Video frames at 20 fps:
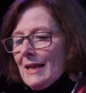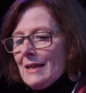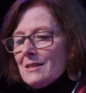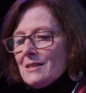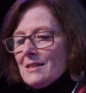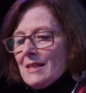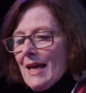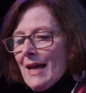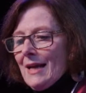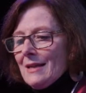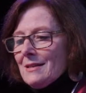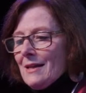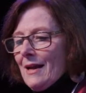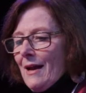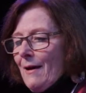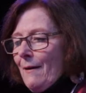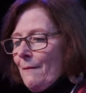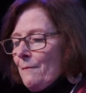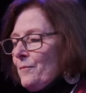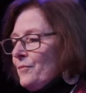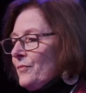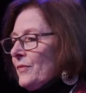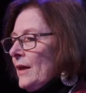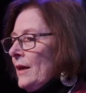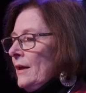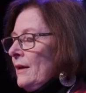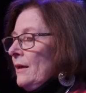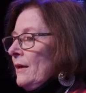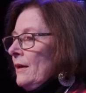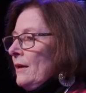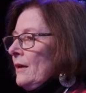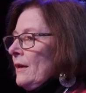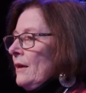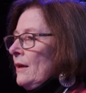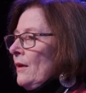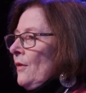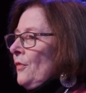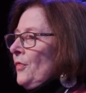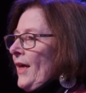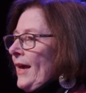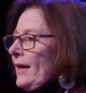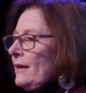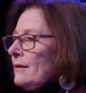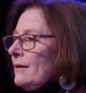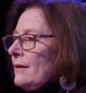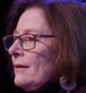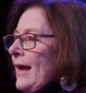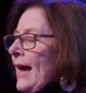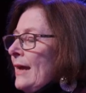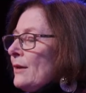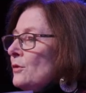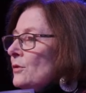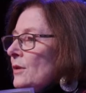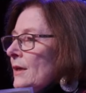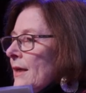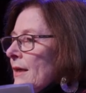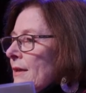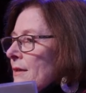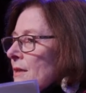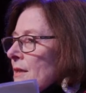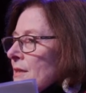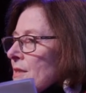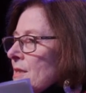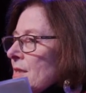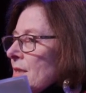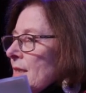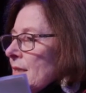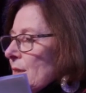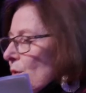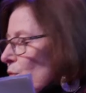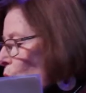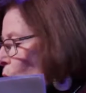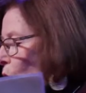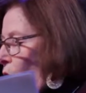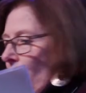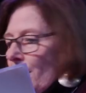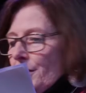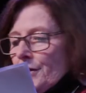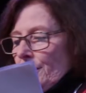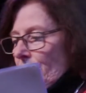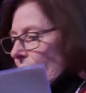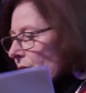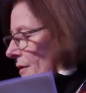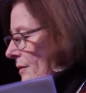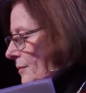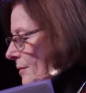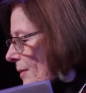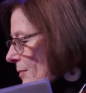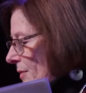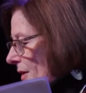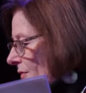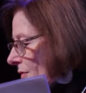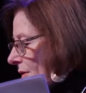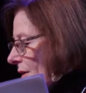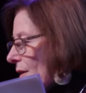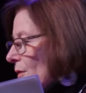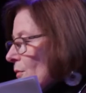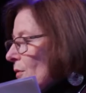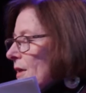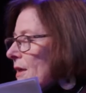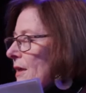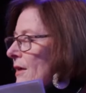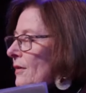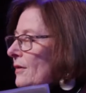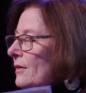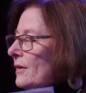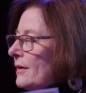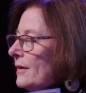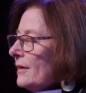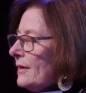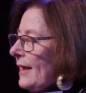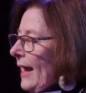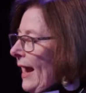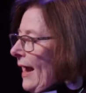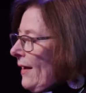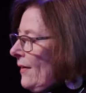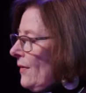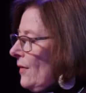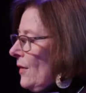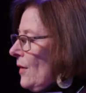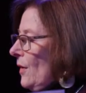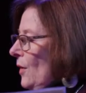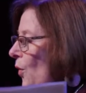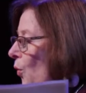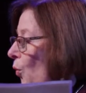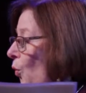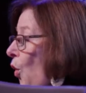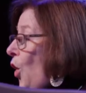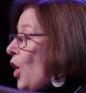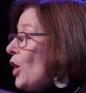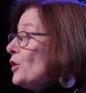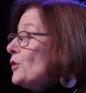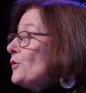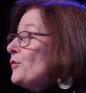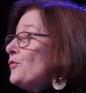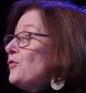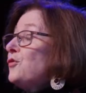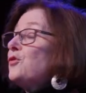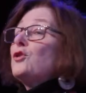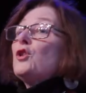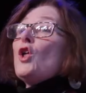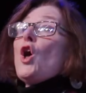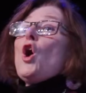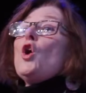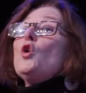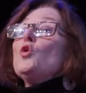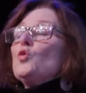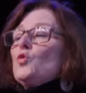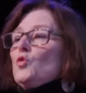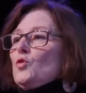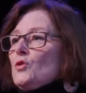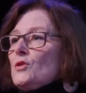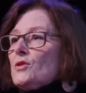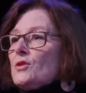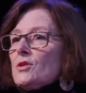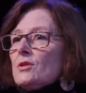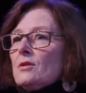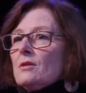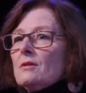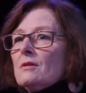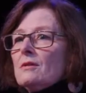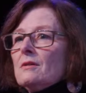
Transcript: is that that not only does this water, maybe I have another one here, water flows